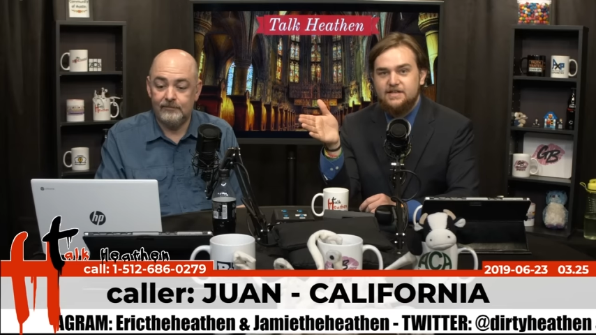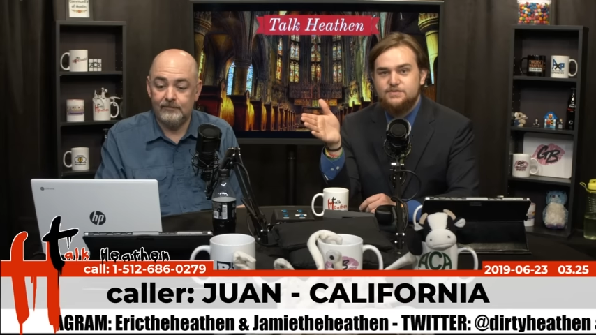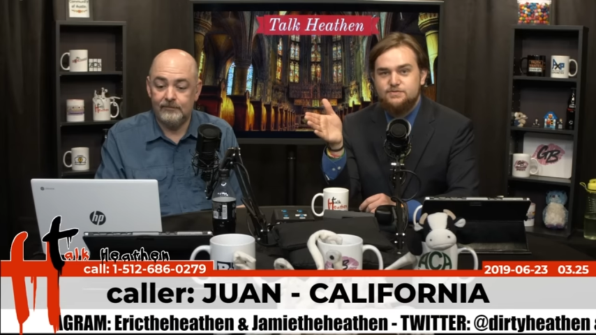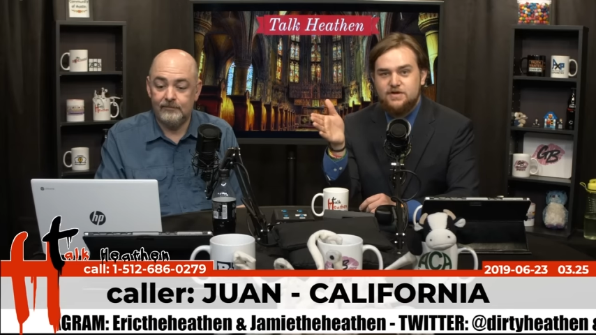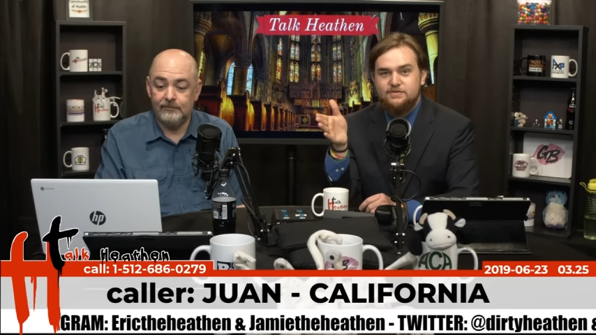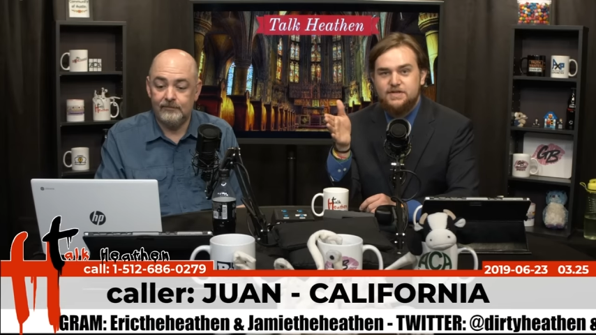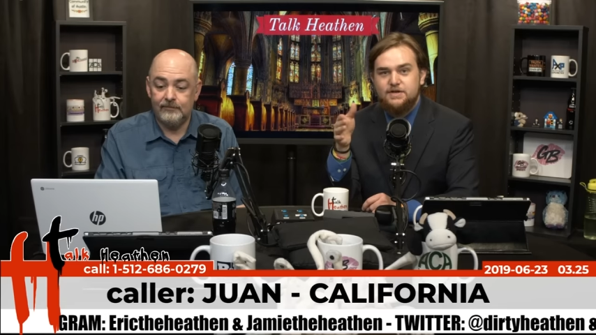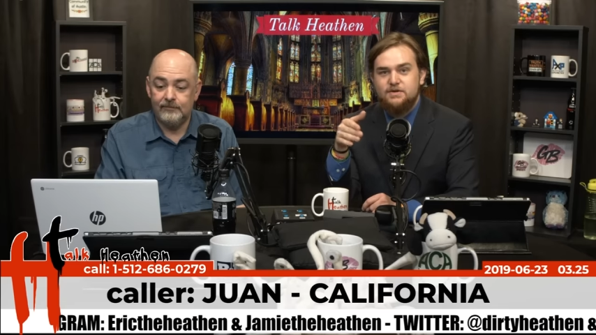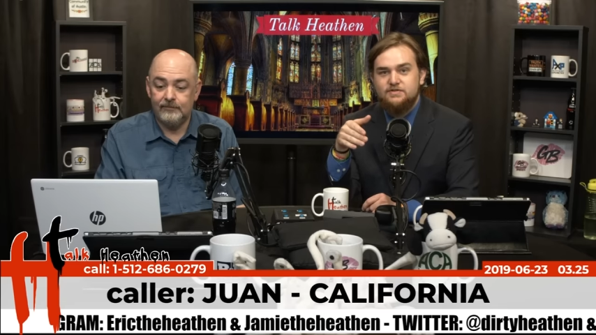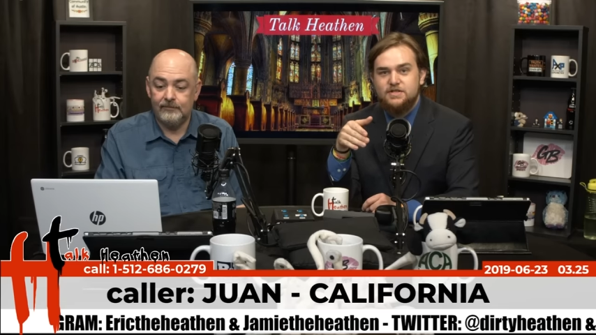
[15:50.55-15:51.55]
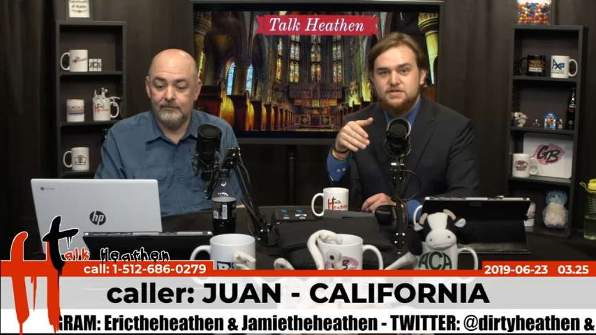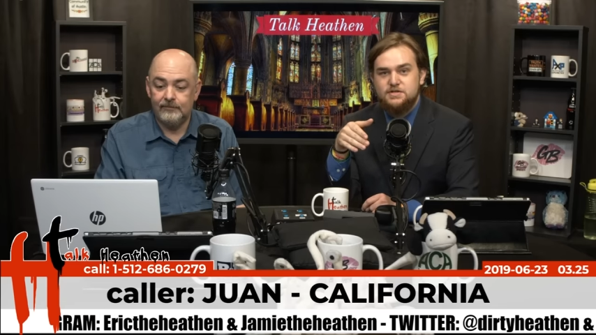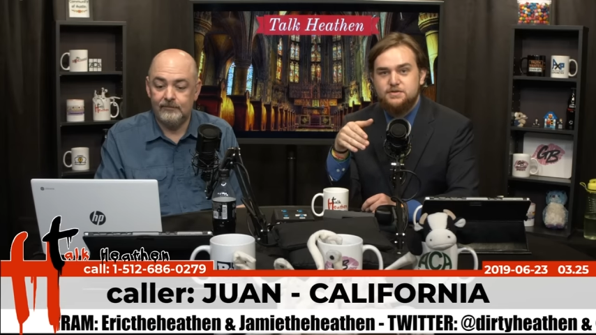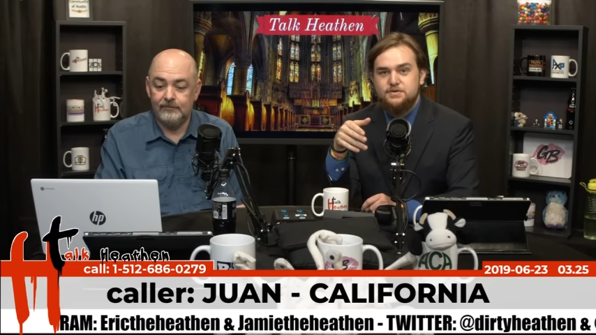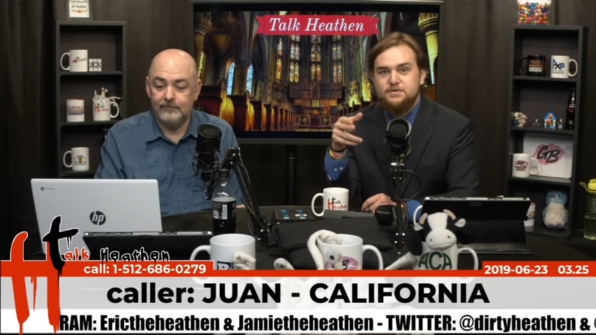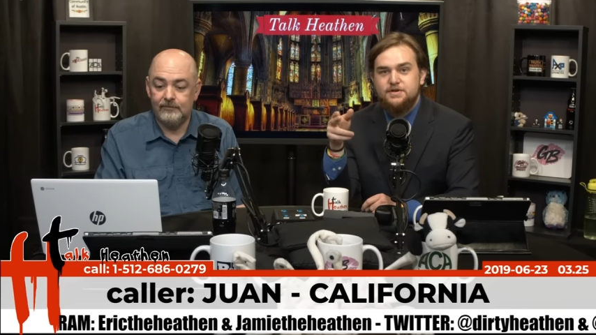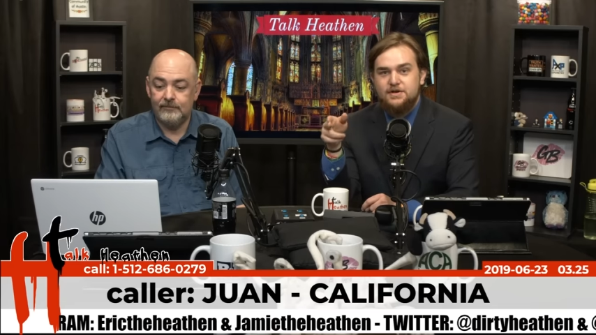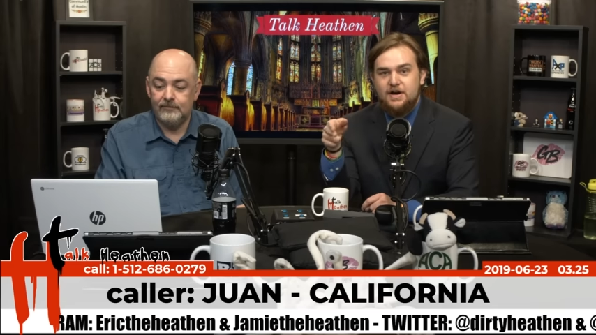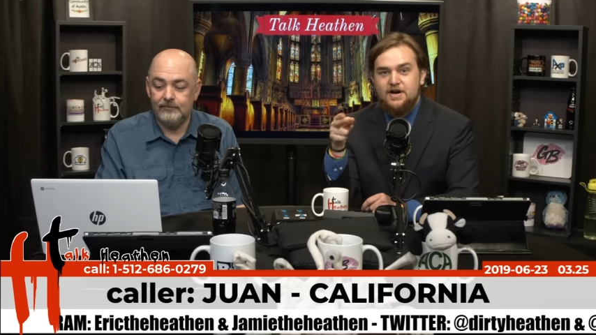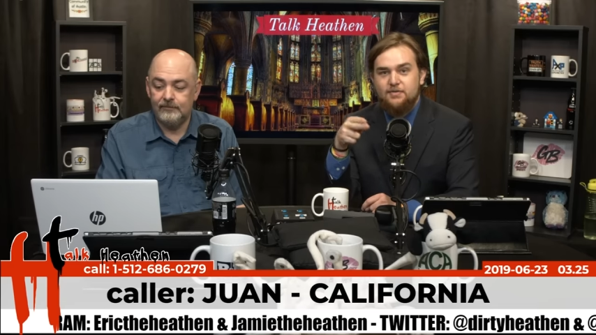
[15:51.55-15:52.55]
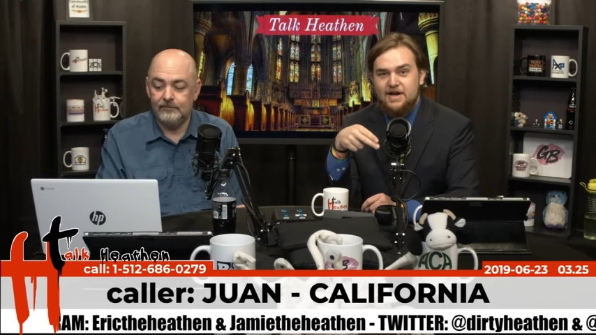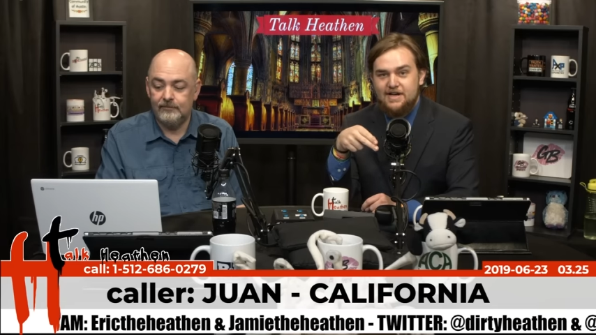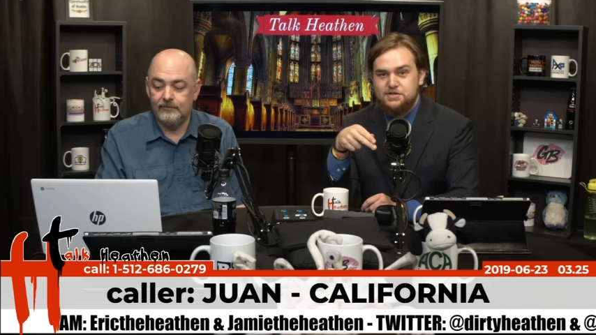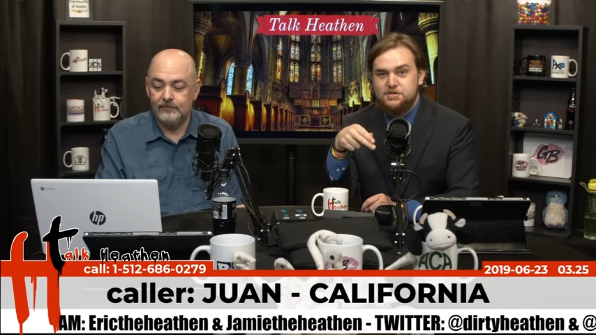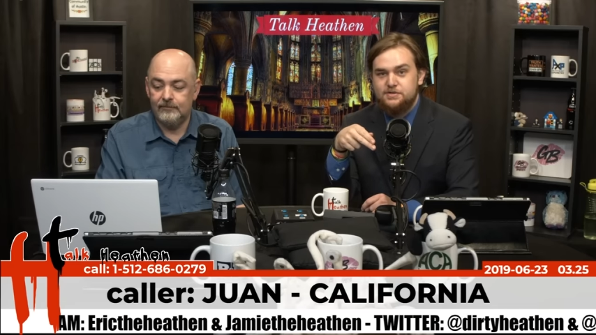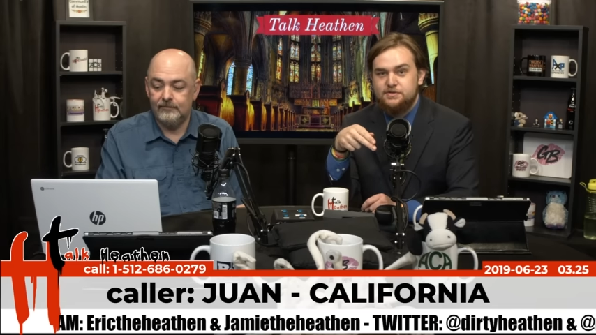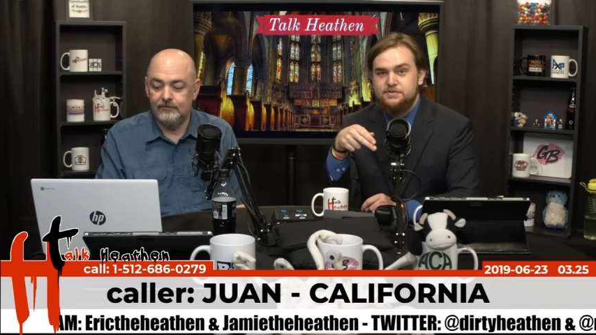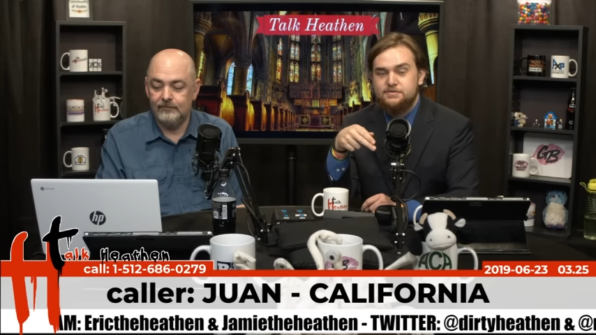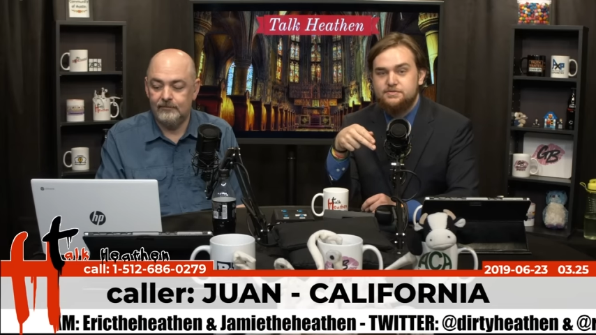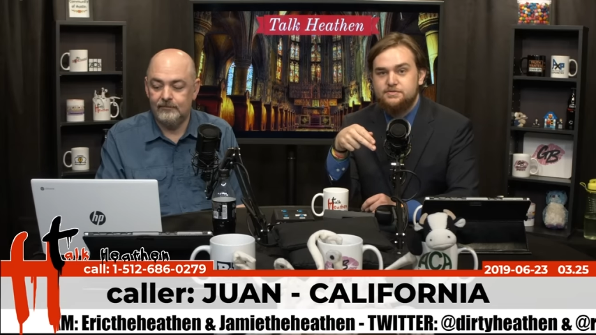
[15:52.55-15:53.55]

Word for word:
Speaker 1: it's roughly equivalent to not rational.